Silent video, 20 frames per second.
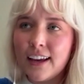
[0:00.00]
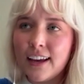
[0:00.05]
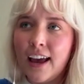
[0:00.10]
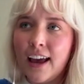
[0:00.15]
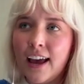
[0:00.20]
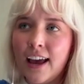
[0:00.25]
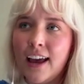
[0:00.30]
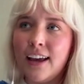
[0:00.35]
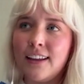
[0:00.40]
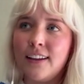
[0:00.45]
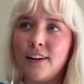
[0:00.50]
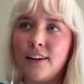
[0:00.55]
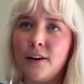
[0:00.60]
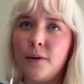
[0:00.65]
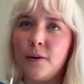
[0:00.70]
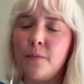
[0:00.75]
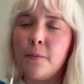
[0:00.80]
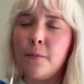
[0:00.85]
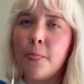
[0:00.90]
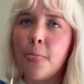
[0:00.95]
And
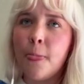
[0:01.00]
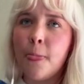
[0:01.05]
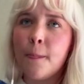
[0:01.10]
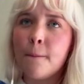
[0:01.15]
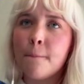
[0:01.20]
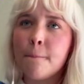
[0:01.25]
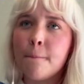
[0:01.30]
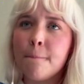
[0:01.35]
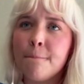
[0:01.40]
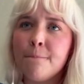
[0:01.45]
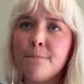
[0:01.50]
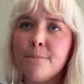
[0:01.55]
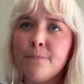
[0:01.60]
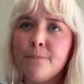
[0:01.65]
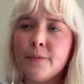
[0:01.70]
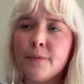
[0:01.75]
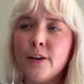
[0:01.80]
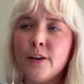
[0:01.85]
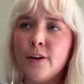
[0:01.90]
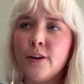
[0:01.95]
I'm
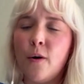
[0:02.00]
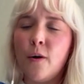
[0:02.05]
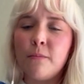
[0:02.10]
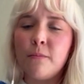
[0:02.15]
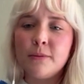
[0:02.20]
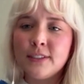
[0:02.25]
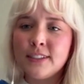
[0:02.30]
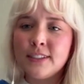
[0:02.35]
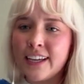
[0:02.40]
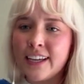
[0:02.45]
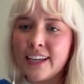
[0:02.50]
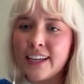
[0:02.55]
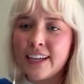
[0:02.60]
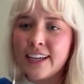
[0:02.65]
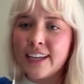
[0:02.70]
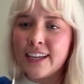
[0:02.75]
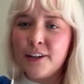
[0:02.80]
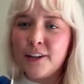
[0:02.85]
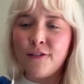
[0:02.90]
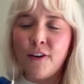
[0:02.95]
just thinking of
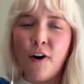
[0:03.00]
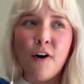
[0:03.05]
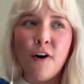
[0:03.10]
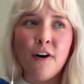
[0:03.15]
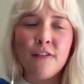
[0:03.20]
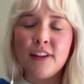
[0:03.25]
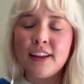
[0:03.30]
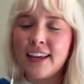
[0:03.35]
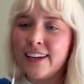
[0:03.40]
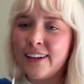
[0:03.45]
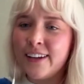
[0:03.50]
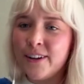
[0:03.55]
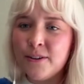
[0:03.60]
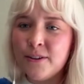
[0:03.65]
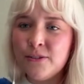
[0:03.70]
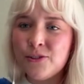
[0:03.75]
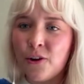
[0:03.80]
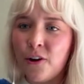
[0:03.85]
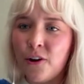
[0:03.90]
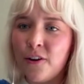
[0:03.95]
all the kiddos,
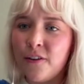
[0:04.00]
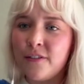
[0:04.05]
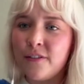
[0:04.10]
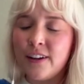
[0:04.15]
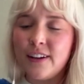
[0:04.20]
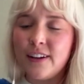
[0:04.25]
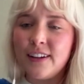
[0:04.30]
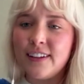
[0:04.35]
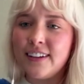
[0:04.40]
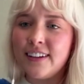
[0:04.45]
all of the